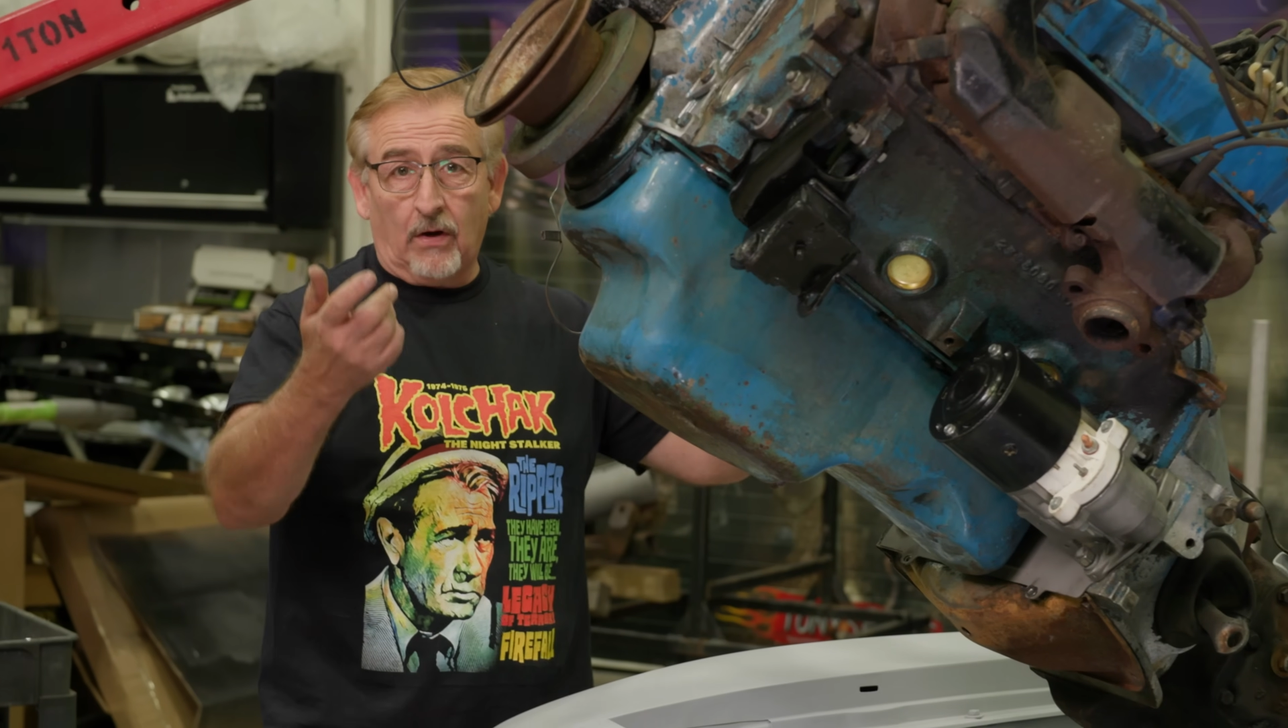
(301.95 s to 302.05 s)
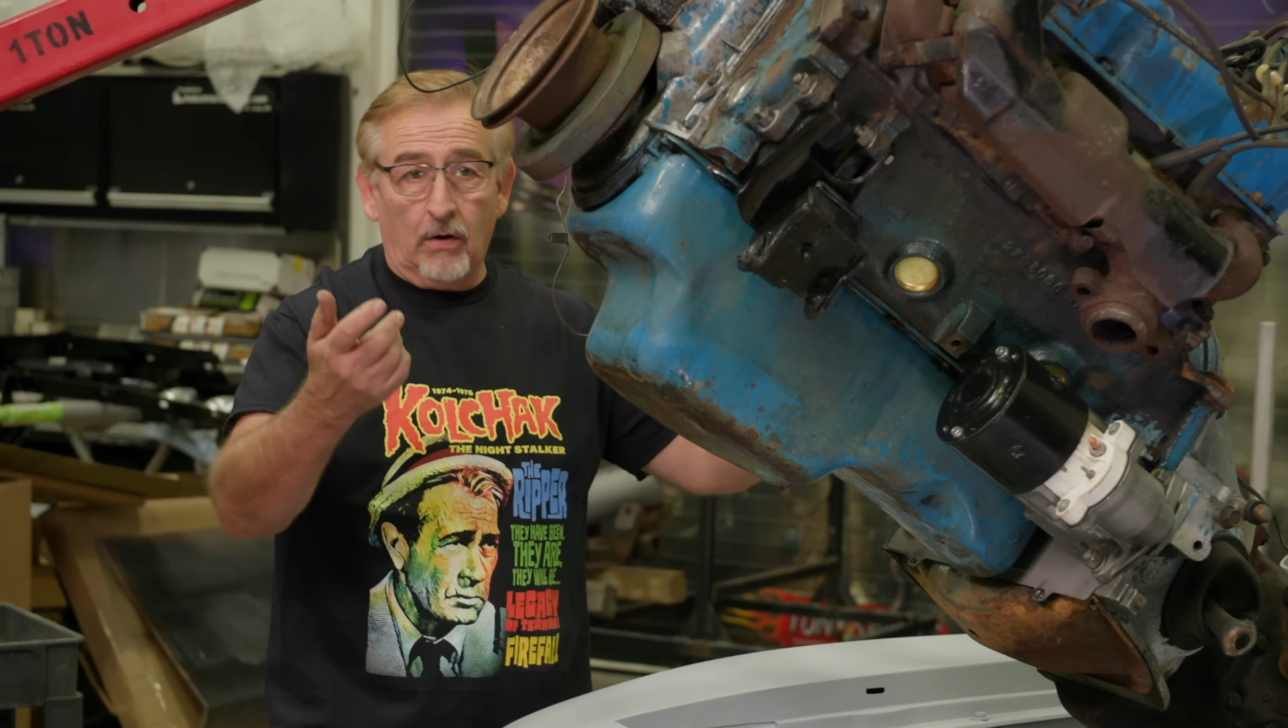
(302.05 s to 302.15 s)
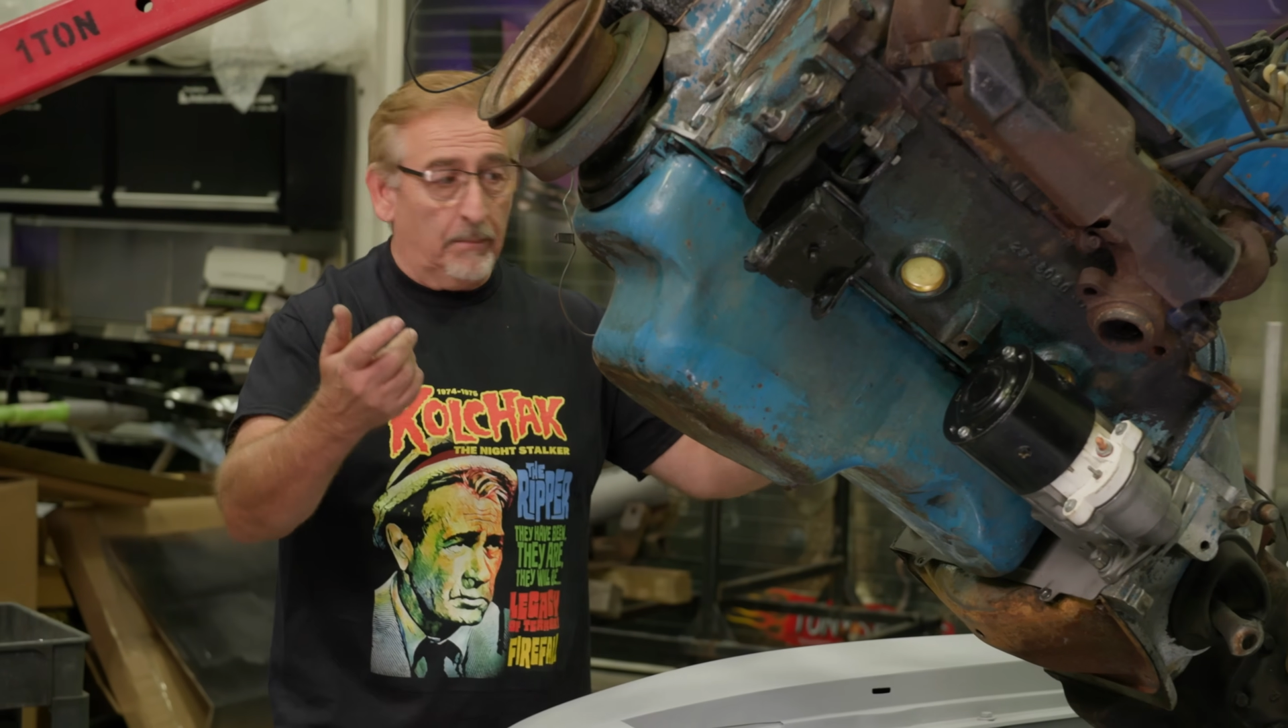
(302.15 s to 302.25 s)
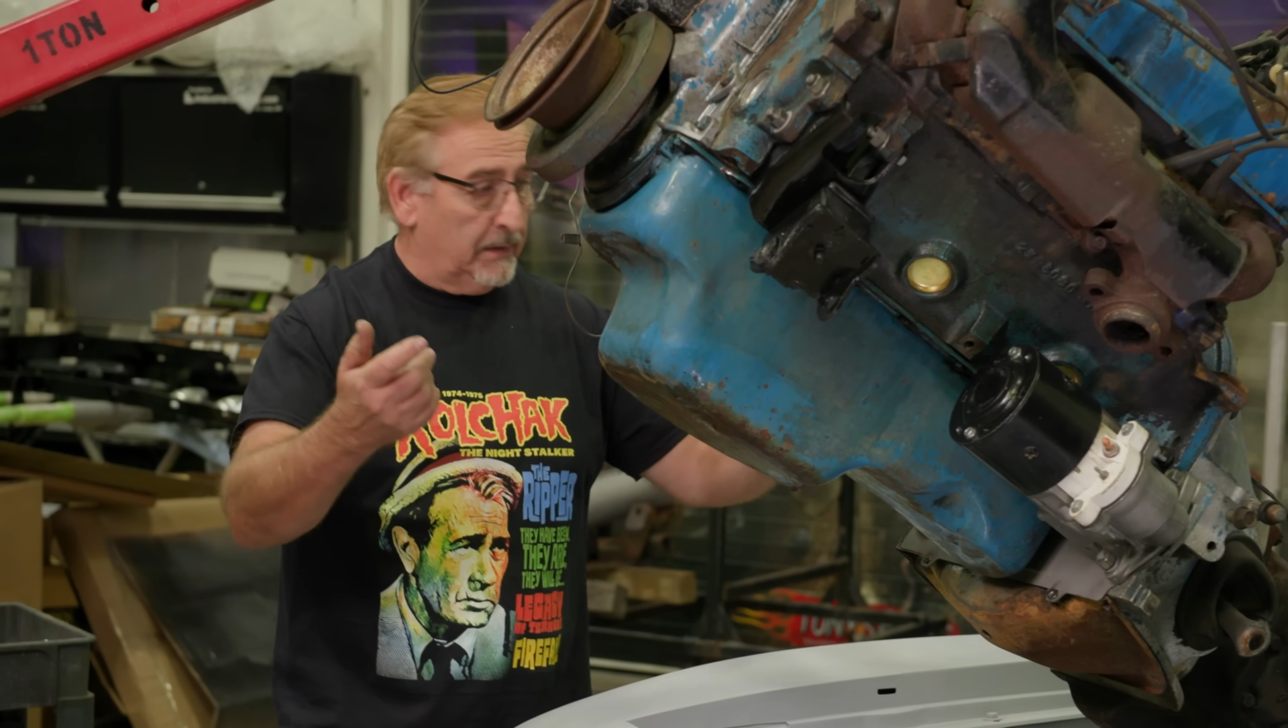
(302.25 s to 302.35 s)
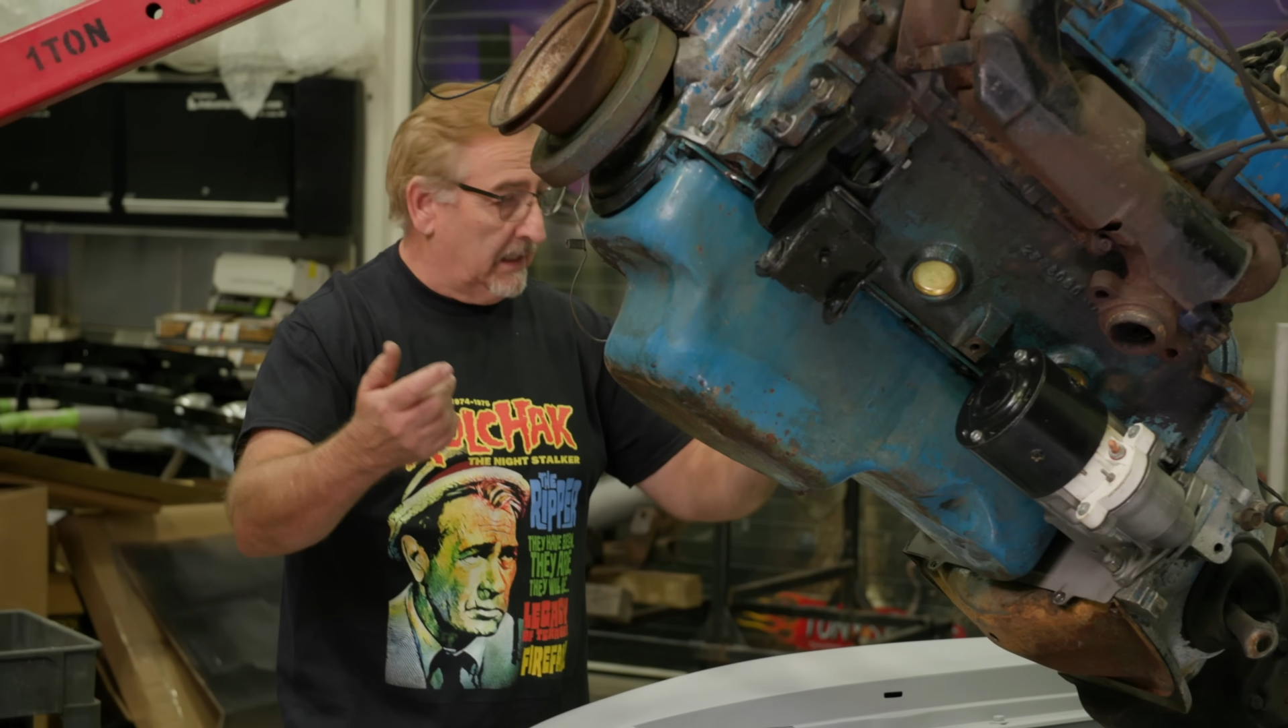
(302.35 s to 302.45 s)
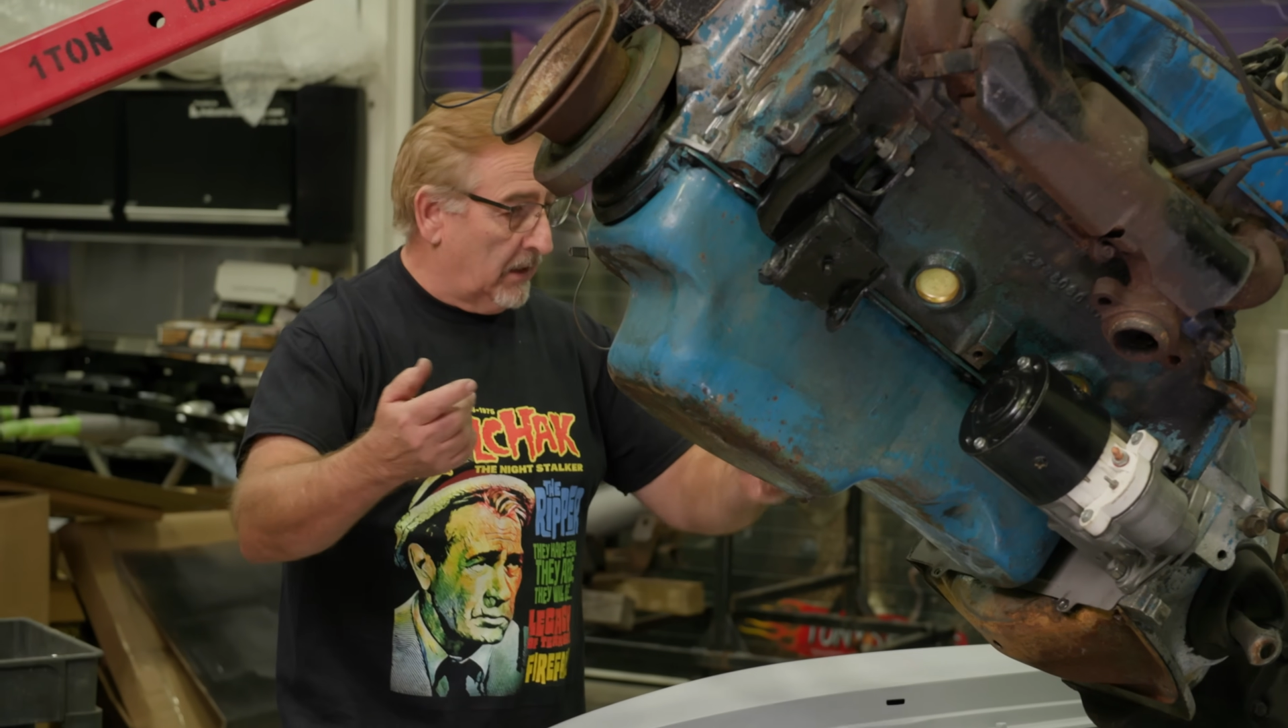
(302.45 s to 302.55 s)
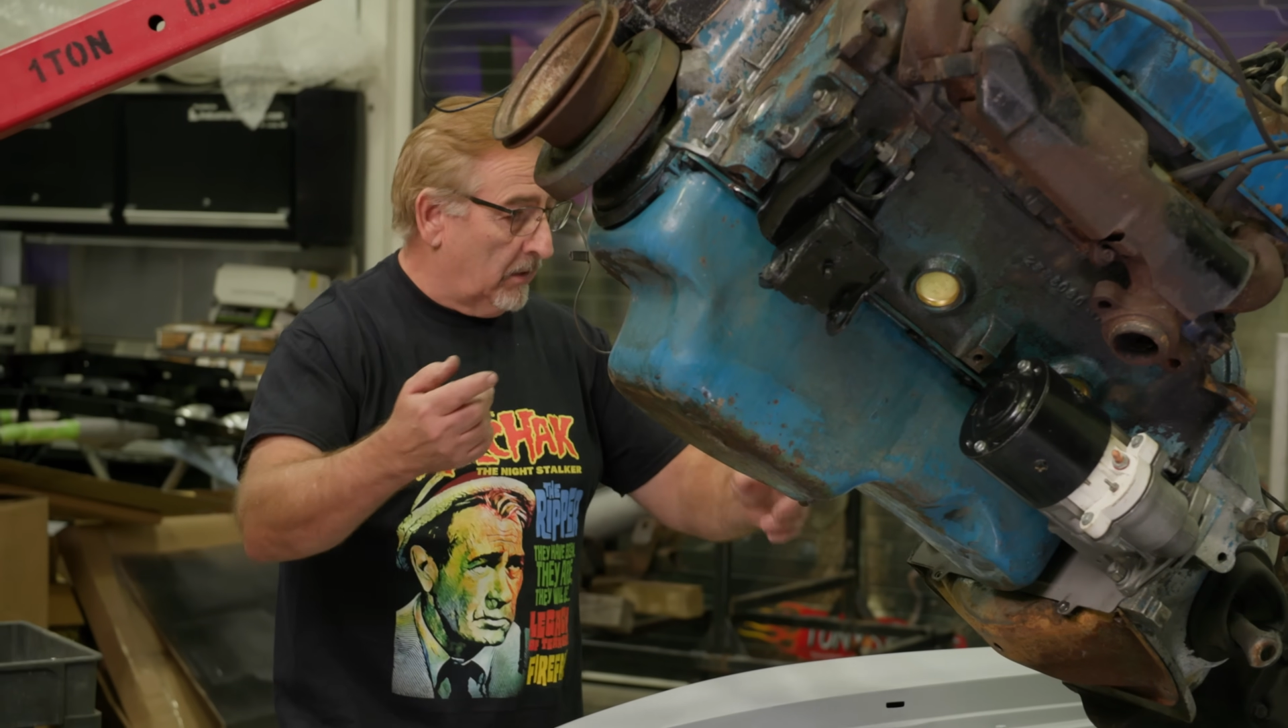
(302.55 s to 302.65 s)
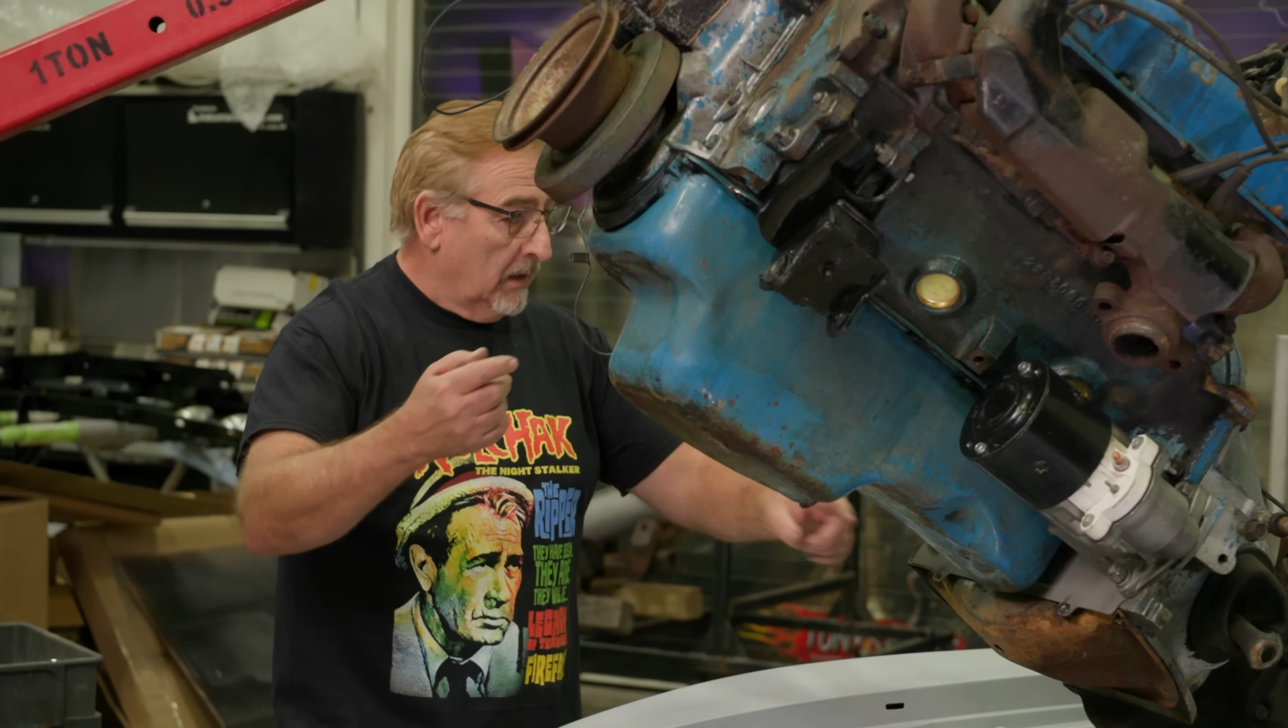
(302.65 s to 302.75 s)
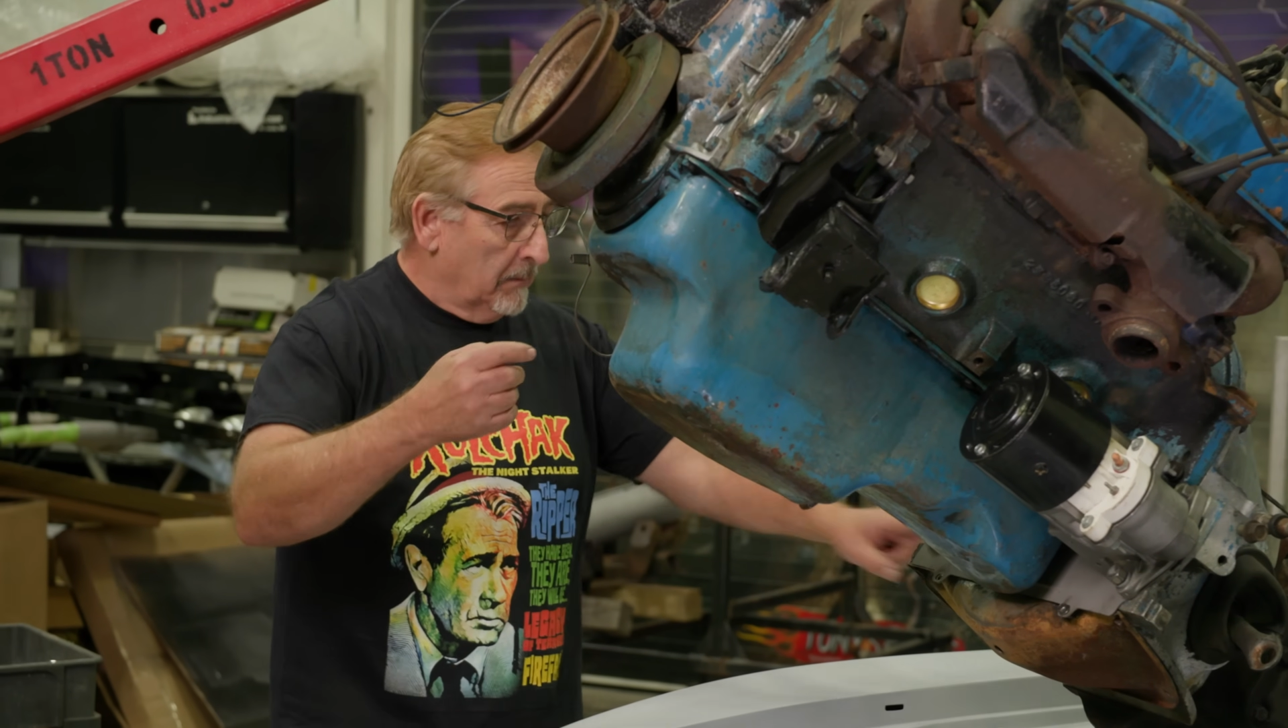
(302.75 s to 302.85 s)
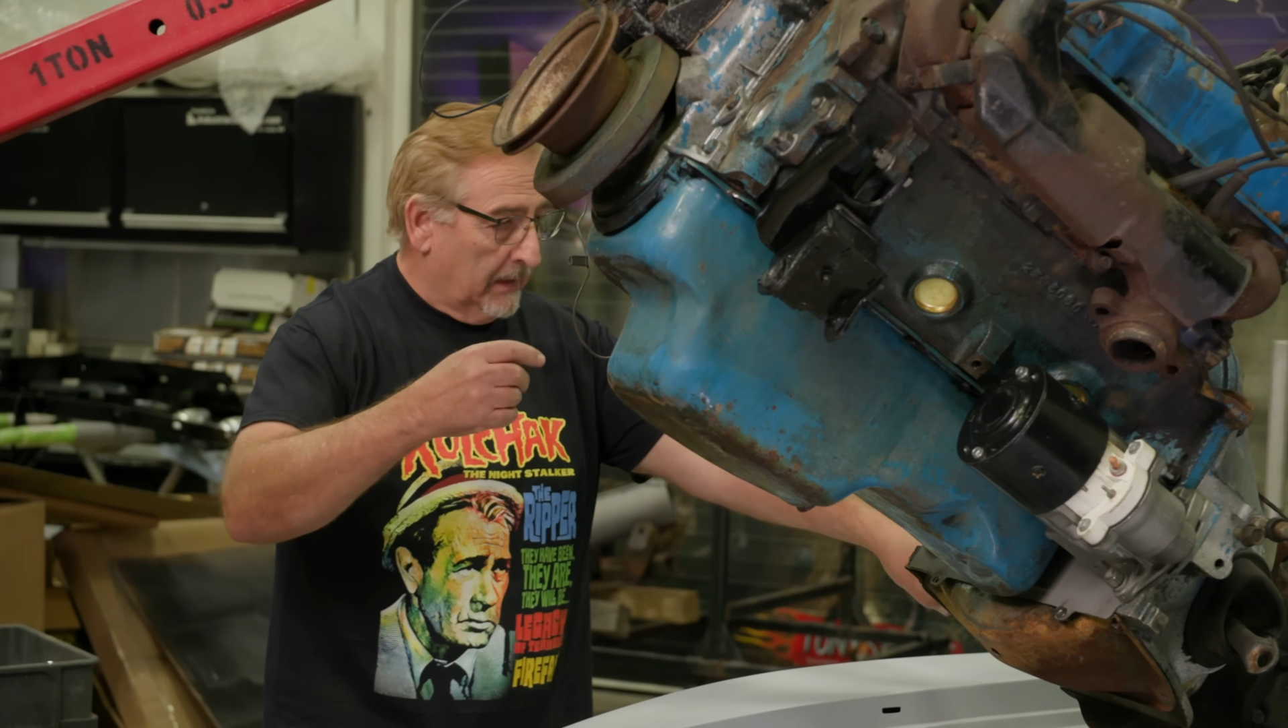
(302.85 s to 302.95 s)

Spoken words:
car up in the air